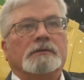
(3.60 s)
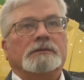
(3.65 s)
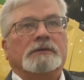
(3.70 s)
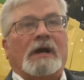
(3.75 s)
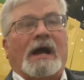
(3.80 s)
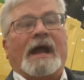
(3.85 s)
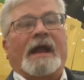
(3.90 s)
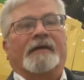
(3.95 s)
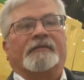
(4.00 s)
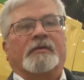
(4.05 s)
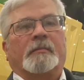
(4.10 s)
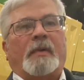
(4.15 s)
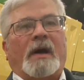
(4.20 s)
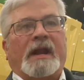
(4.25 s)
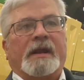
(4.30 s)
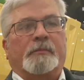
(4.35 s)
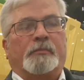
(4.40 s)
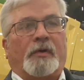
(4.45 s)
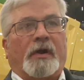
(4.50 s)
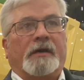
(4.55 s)
Hi
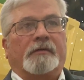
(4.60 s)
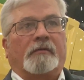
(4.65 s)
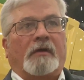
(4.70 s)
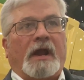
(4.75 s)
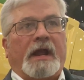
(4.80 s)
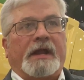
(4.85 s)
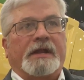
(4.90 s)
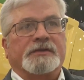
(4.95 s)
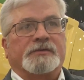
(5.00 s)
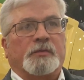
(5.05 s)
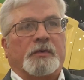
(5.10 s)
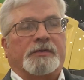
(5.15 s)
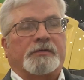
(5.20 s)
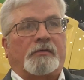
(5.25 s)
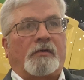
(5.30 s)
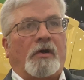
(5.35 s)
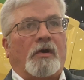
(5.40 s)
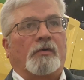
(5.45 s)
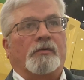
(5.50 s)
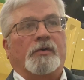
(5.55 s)
everybody, Brent Rains with
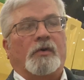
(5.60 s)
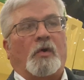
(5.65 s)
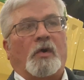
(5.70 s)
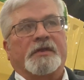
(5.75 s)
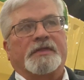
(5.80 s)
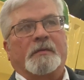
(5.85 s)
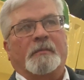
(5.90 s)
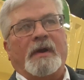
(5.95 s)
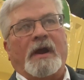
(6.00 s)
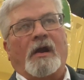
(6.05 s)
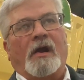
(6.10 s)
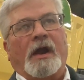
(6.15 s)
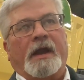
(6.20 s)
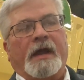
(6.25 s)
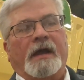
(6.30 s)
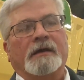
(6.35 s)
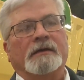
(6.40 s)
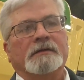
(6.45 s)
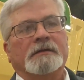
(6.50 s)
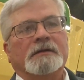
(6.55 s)
Krone North
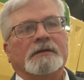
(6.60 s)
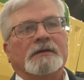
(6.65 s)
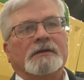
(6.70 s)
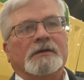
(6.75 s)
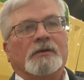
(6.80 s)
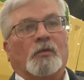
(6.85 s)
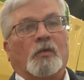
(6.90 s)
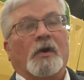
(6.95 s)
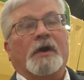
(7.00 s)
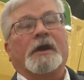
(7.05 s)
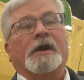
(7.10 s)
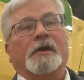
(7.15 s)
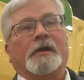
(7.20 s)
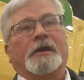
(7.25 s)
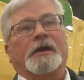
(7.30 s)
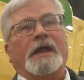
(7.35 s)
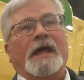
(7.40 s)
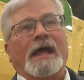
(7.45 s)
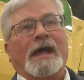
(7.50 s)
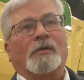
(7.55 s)
America. We're here
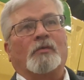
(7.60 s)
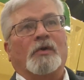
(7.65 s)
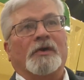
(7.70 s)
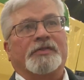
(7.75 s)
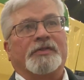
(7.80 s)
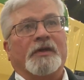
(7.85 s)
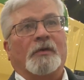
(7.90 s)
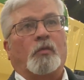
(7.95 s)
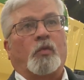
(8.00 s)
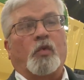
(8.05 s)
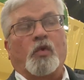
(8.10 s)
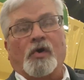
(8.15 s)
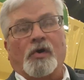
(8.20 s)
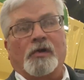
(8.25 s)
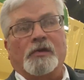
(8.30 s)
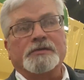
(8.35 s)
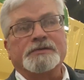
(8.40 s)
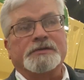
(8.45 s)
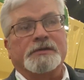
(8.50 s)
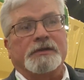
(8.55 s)
today with the
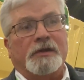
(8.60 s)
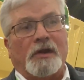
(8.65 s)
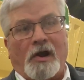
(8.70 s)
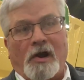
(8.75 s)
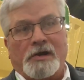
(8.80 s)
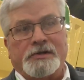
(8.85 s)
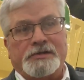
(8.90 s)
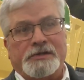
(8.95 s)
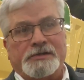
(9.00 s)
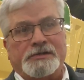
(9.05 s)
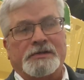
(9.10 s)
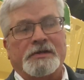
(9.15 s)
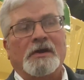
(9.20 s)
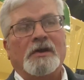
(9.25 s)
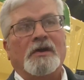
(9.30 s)
world's largest